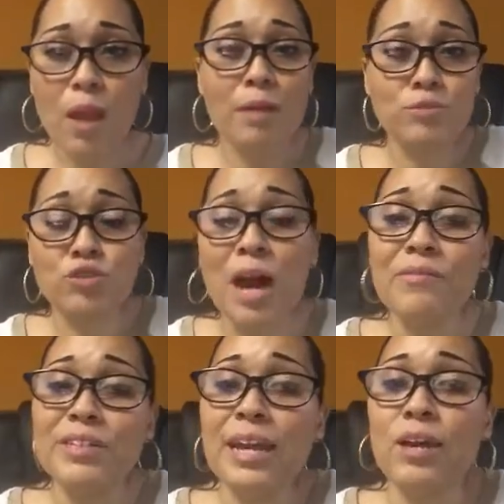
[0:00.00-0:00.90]
I'm
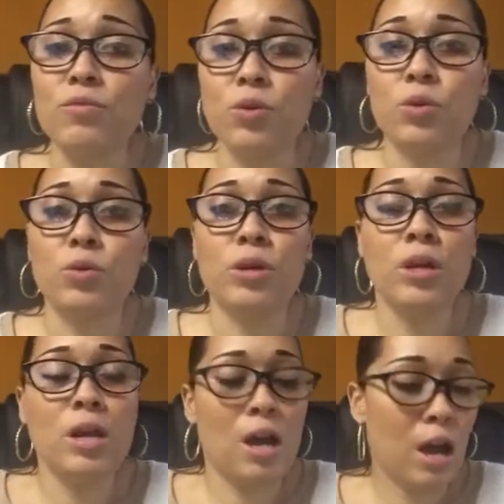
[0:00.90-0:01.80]
driving down the road,
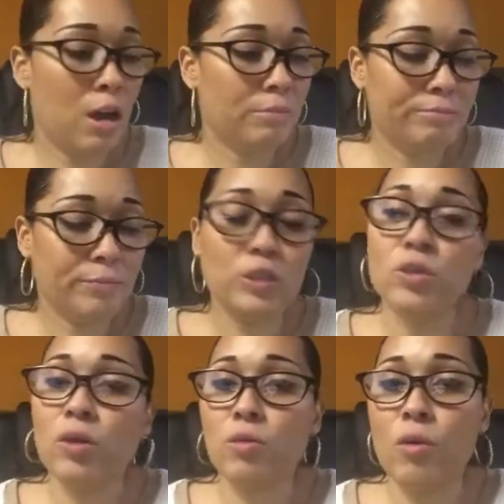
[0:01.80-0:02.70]
um, you
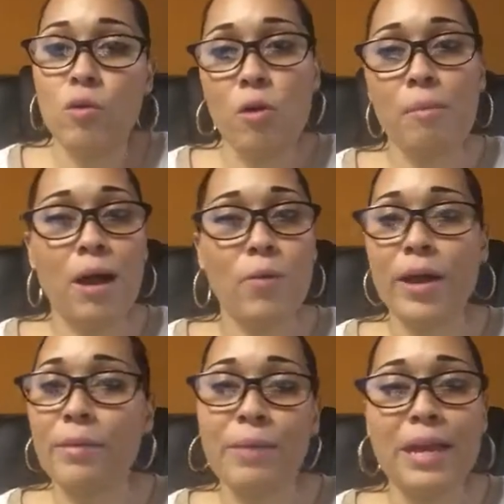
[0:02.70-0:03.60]
know, on my
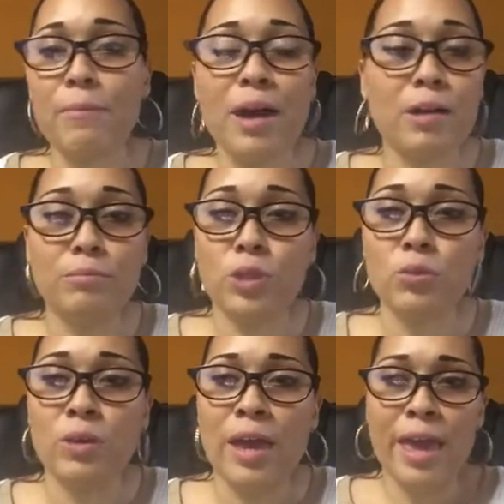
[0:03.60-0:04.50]
way, making my
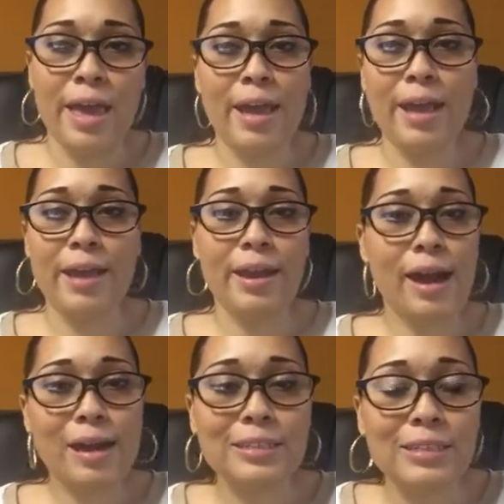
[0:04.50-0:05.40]
commute, and
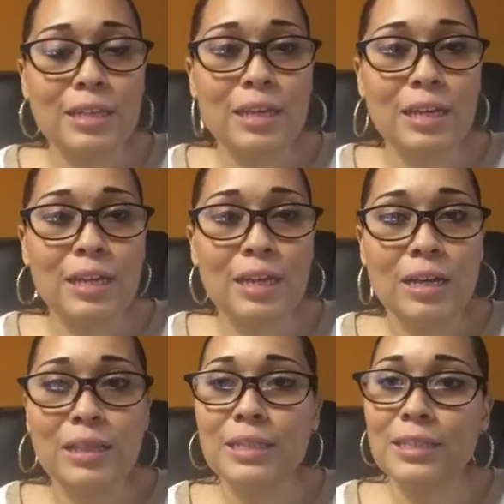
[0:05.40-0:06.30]
I see
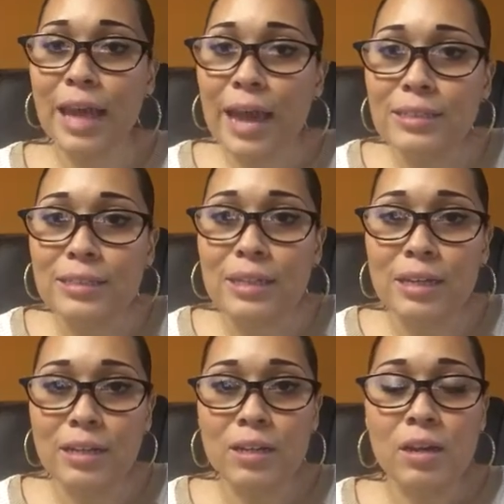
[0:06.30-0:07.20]
this
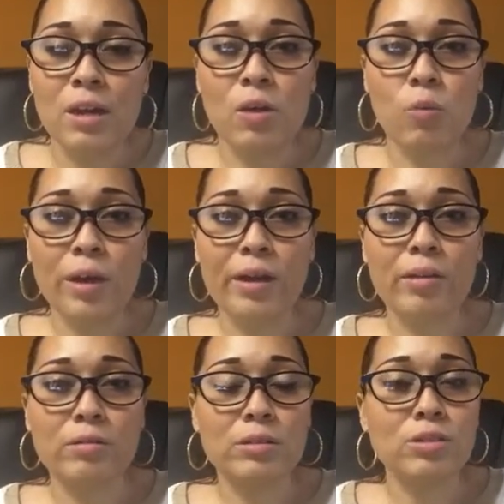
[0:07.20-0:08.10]
accident
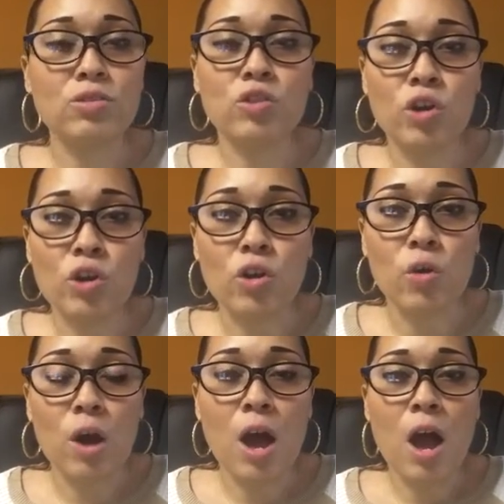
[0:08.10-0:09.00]
where this
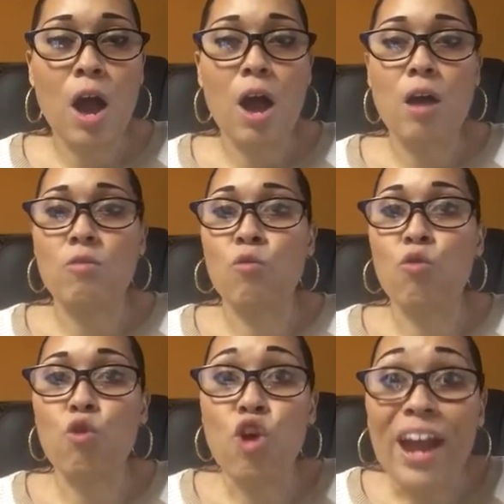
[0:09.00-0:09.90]
girl
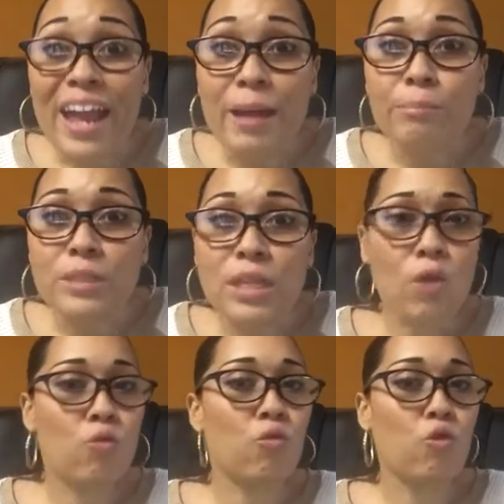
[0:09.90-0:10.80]
rams
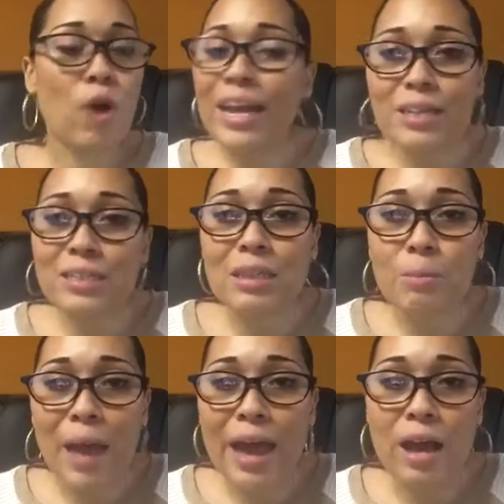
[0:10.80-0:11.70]
right into
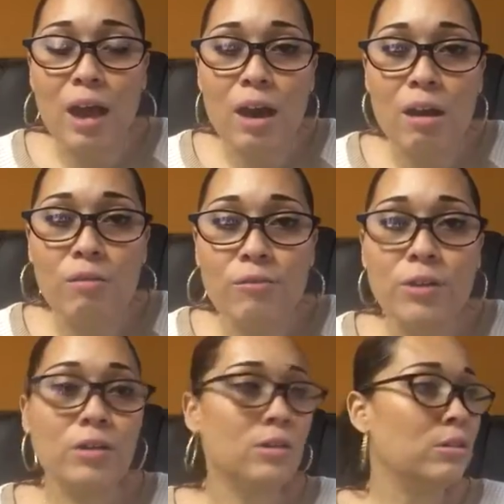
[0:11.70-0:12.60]
the back of
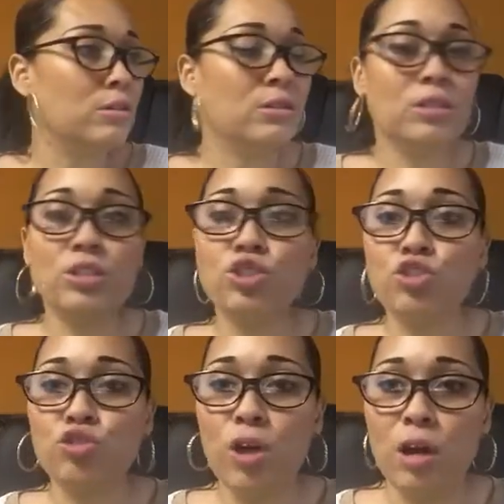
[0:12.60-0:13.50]
this
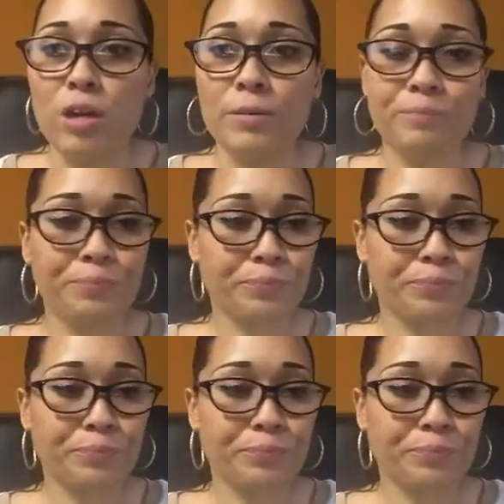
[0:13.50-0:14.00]
truck.